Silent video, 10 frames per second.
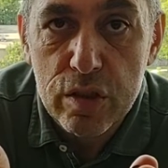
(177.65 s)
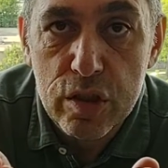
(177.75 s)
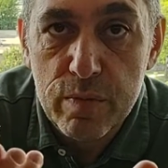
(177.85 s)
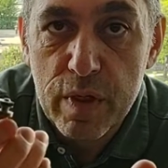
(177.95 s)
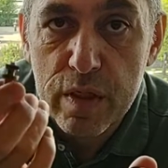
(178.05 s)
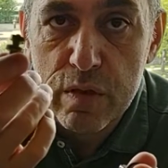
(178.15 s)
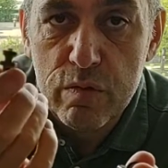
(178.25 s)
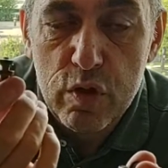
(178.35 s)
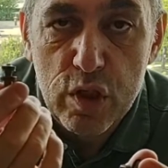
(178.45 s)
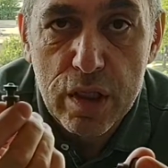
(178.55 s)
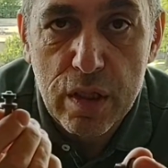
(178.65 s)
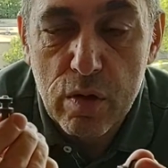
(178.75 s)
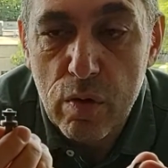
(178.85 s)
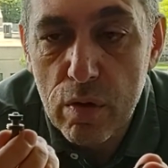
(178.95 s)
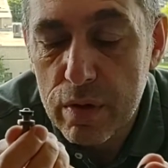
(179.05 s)
Just because of you shut the
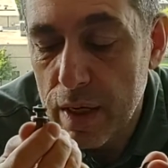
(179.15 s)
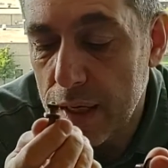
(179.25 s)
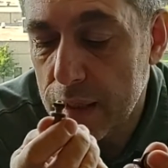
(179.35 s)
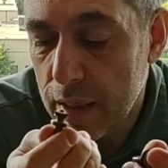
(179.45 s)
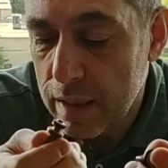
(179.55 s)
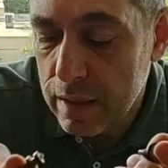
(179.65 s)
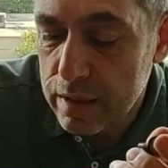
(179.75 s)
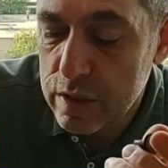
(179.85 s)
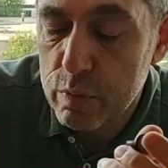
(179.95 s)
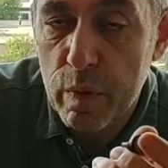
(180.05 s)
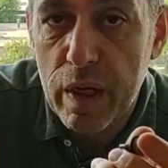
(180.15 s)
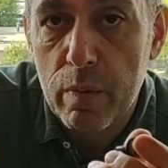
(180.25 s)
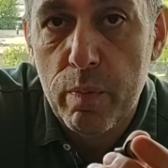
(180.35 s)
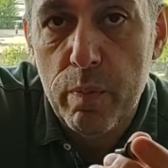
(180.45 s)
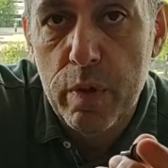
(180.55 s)
cold line, and then
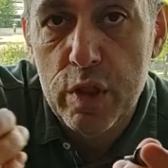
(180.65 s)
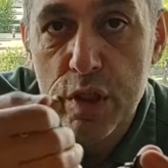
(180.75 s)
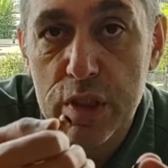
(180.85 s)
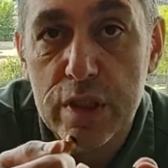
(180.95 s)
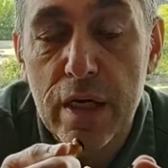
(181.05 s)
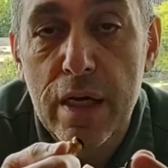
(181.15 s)
spring pushes